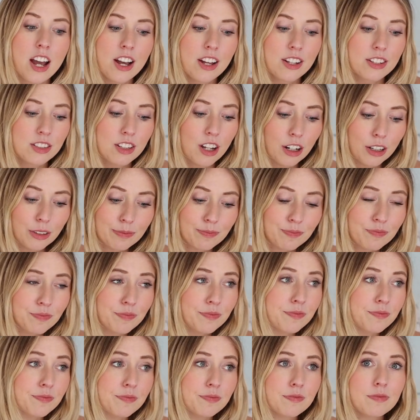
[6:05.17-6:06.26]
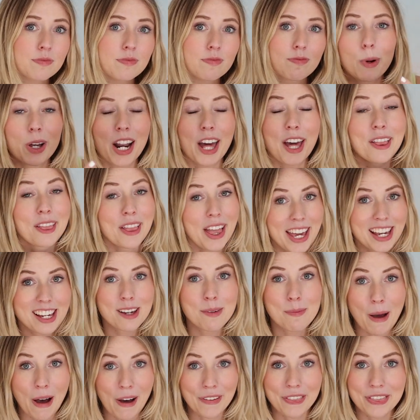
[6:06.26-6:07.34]
So what I like
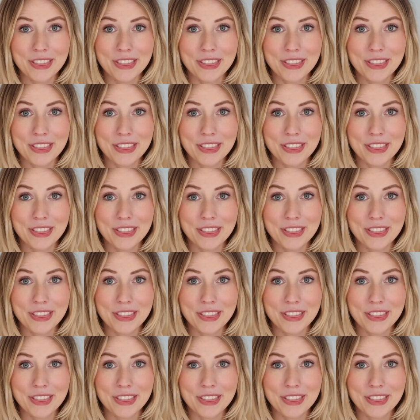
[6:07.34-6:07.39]
about